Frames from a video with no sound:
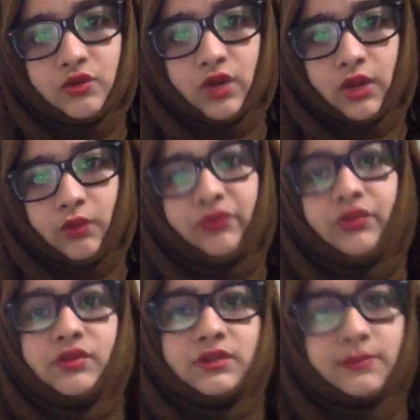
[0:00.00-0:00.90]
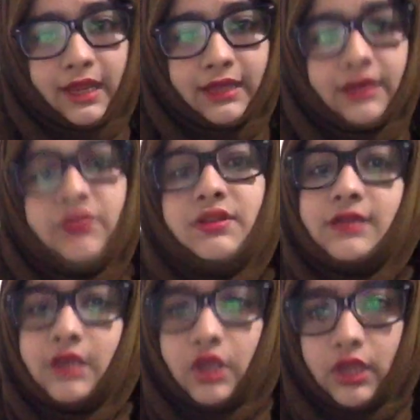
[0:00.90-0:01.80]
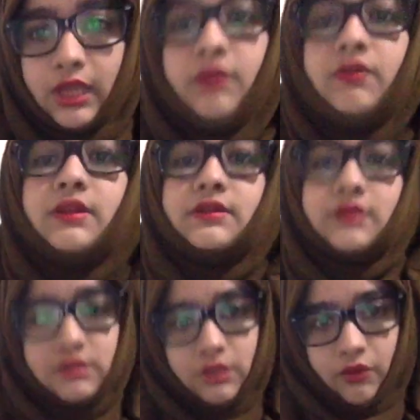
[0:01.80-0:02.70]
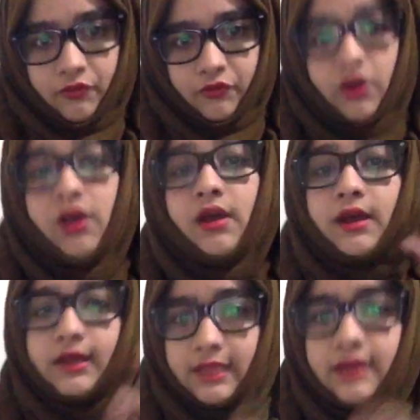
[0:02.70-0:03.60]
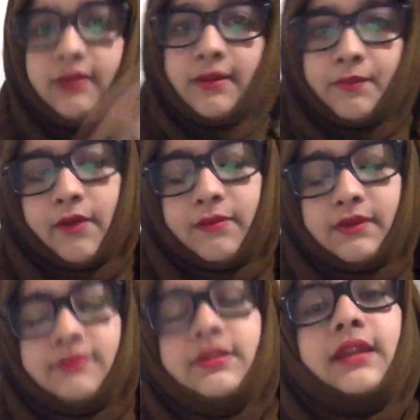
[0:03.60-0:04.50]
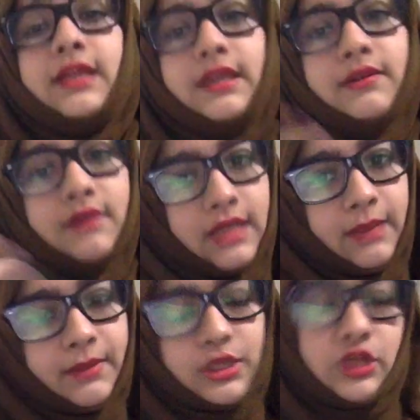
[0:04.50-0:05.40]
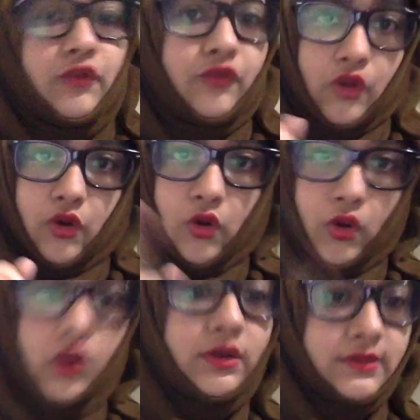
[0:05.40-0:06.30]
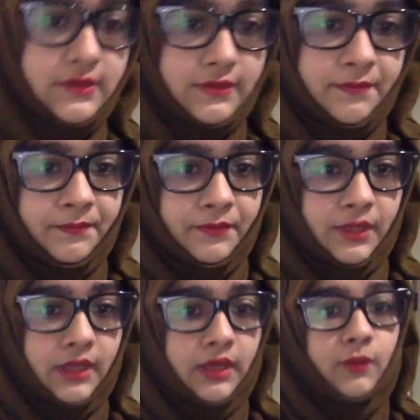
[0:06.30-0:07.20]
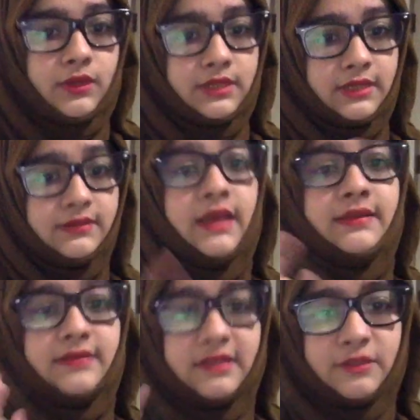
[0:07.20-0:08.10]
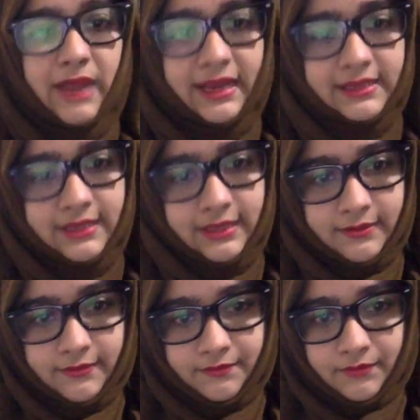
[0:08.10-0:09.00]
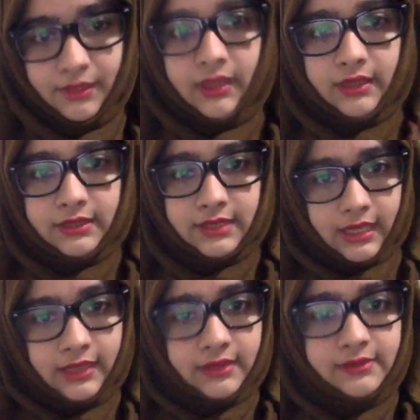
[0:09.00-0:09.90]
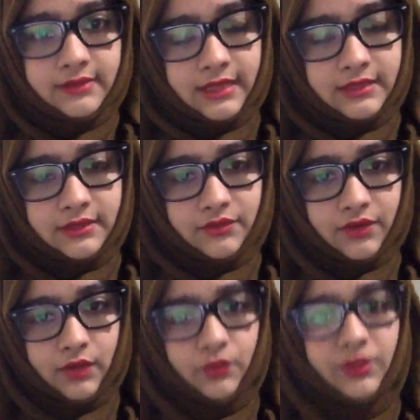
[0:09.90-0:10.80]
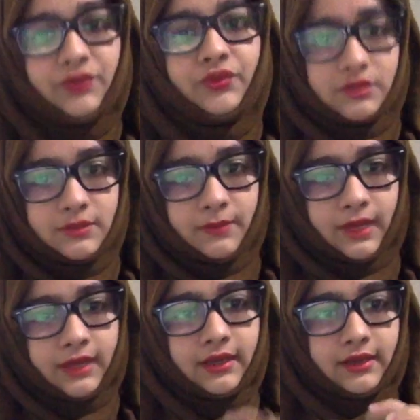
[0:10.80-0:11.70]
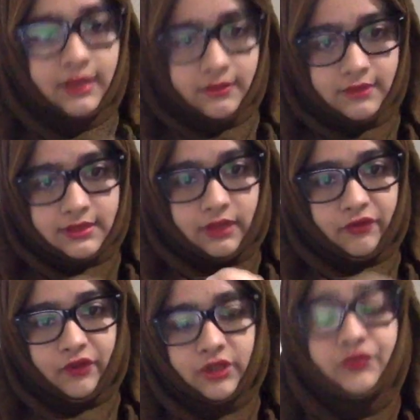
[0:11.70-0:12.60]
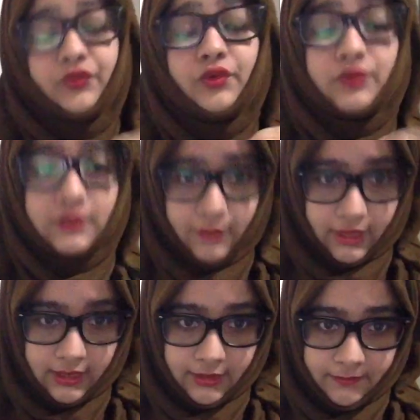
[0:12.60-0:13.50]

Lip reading: drug with Frusemide can increase risk of your kidney problems and hearing damage or loss, which is cisplatin. Taking this cancer drug with Frusemide can decrease the effect of Frusemide.